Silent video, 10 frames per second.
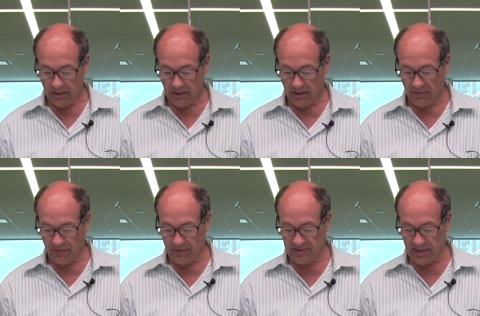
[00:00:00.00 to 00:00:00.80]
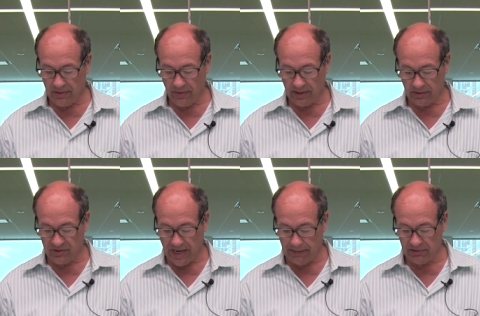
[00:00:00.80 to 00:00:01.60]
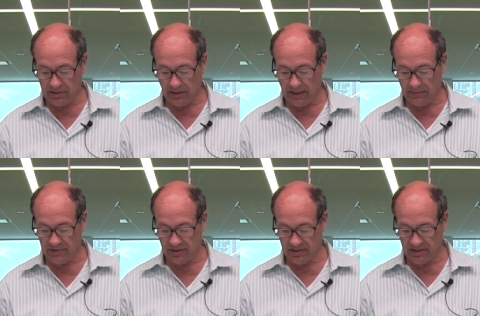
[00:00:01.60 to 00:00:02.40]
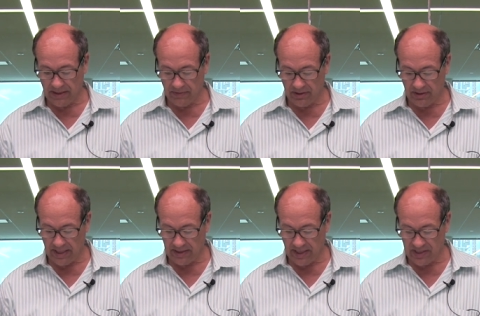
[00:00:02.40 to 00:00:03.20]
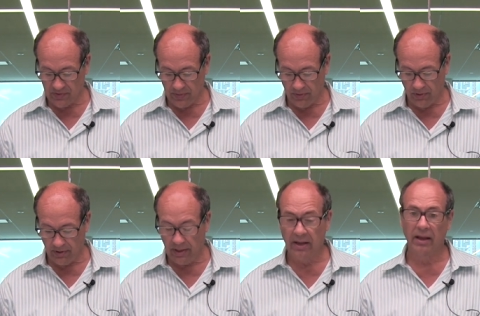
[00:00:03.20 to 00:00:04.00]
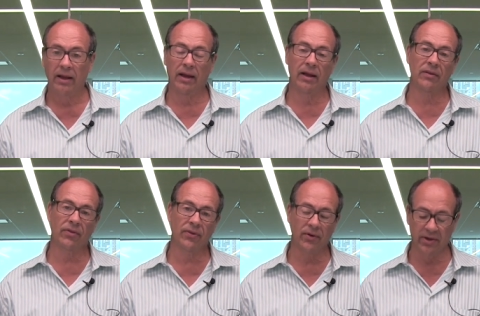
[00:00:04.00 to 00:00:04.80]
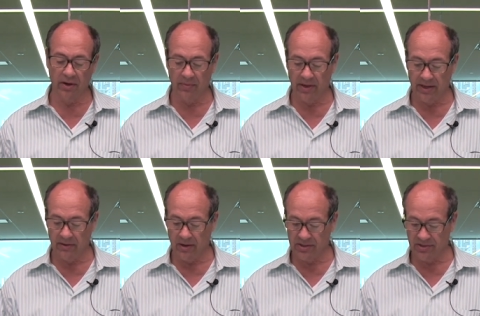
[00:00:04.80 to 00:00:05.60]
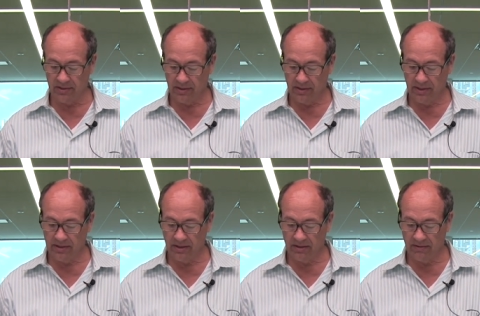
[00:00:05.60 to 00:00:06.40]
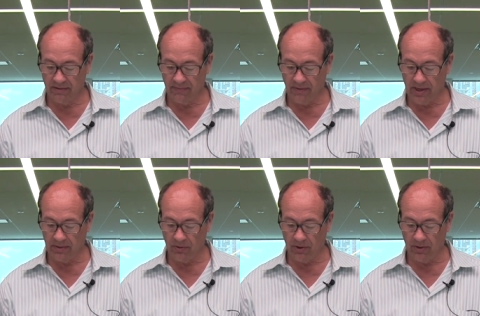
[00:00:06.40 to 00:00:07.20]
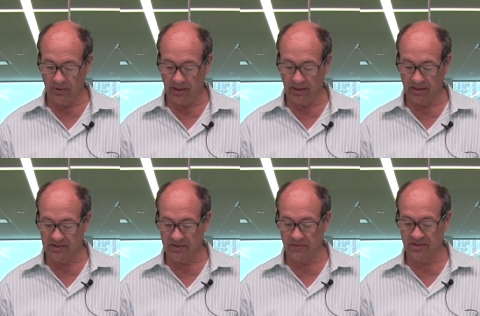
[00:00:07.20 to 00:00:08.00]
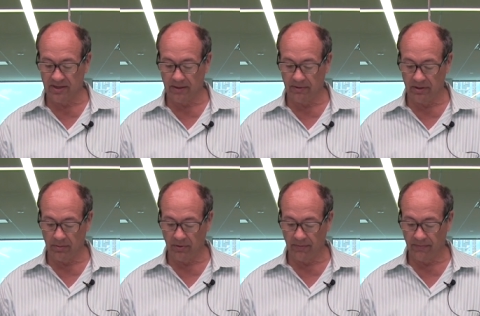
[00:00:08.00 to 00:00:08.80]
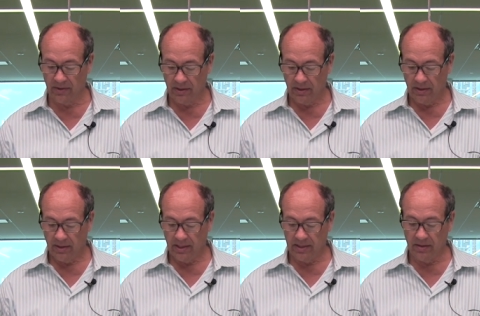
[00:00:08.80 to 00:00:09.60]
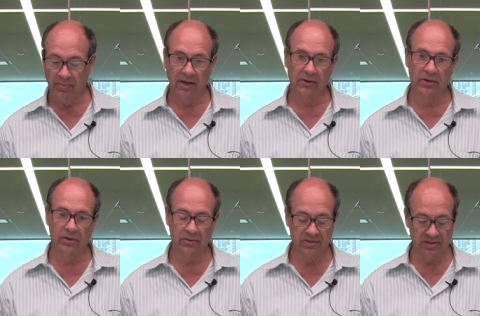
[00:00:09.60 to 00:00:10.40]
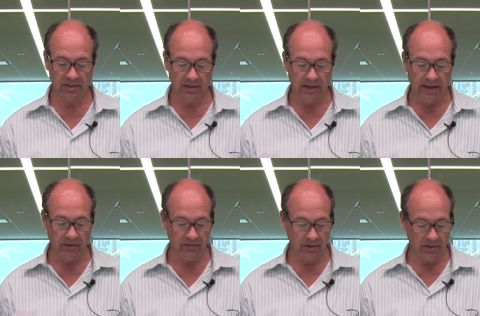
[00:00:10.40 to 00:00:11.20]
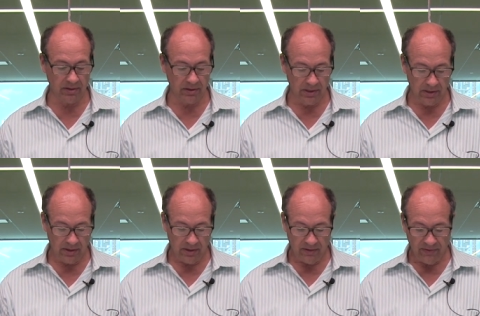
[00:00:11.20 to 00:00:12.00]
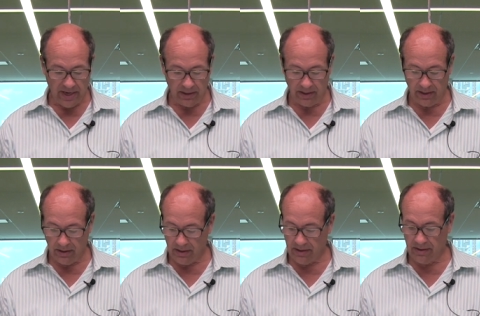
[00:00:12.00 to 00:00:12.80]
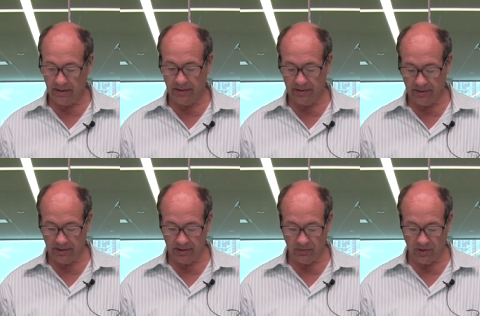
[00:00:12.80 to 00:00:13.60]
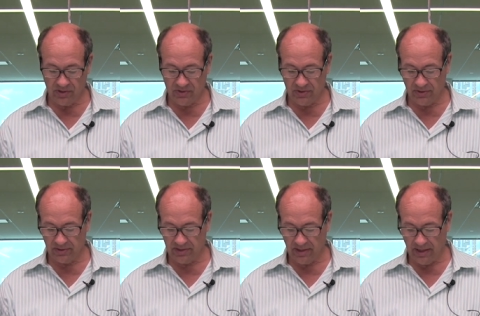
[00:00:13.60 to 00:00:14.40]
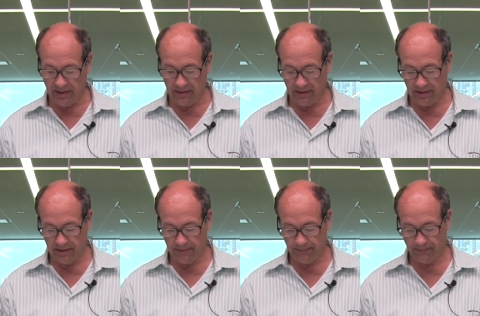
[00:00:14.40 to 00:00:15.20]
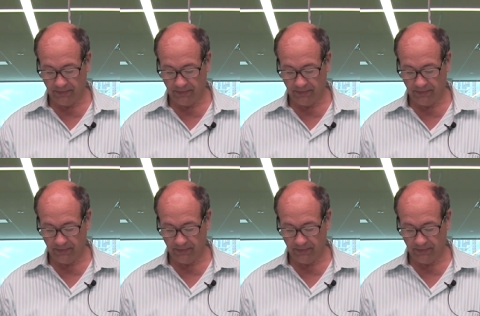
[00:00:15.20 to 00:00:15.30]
Thursday, the regular jobs claims, and this time the nat gas report and the 30-year bond auction. And then uh, Friday morning we get a consumer sentiment number and the Baker Hughes uh, count. Uh, finally, uh, in the in the Wall Street Journal today, an